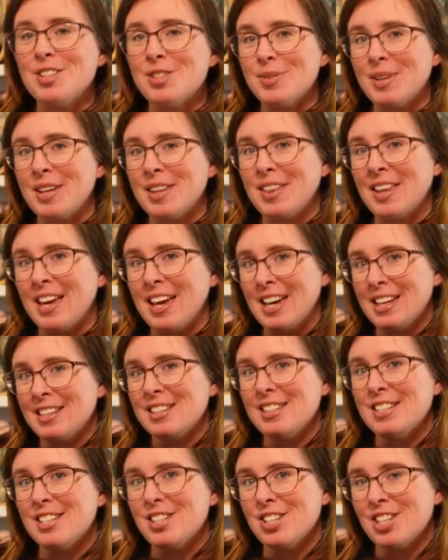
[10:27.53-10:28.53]
doing the hand
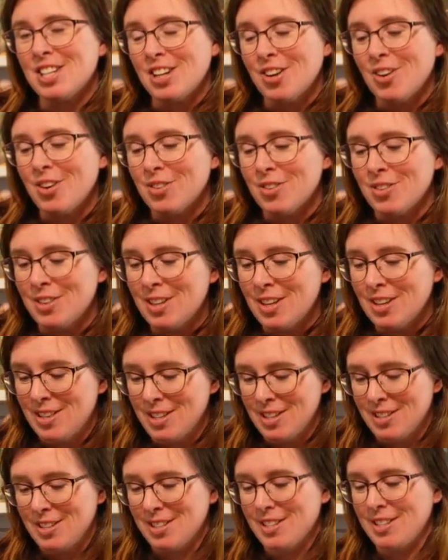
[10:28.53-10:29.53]
stitching on
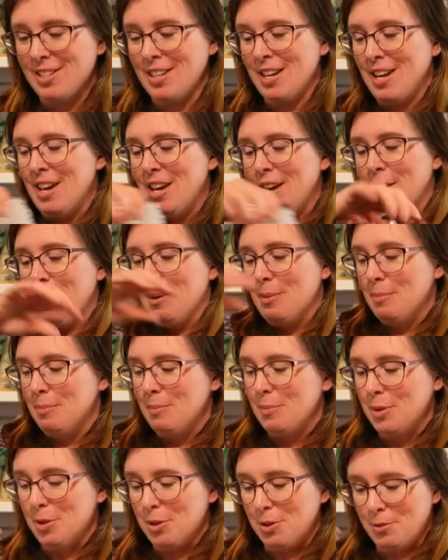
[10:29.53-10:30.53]
this
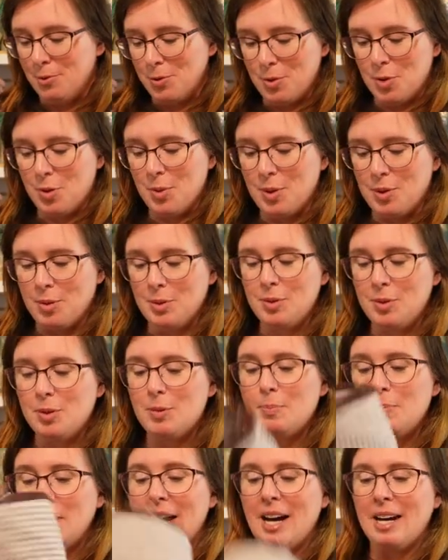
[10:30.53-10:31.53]
beautiful quilt,
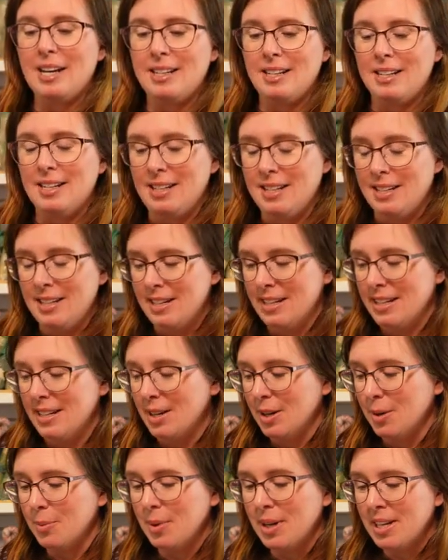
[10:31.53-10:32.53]
but
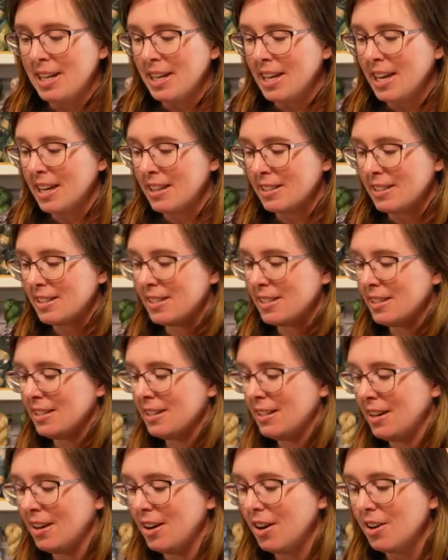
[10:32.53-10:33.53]
when it gets
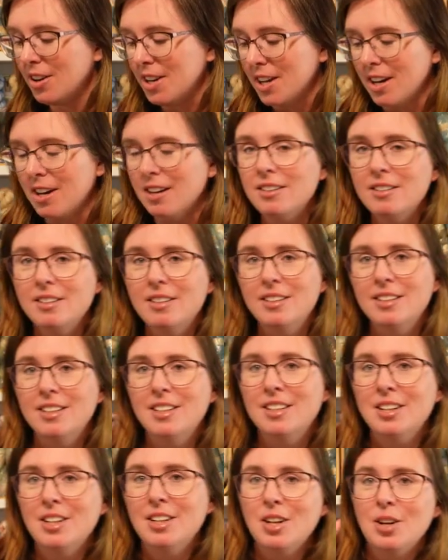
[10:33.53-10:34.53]
hotter,
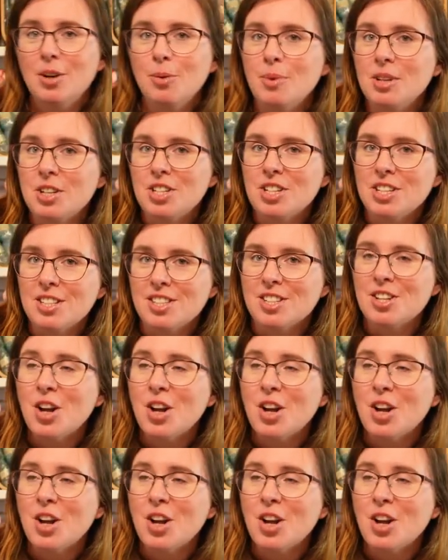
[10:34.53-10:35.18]
which it's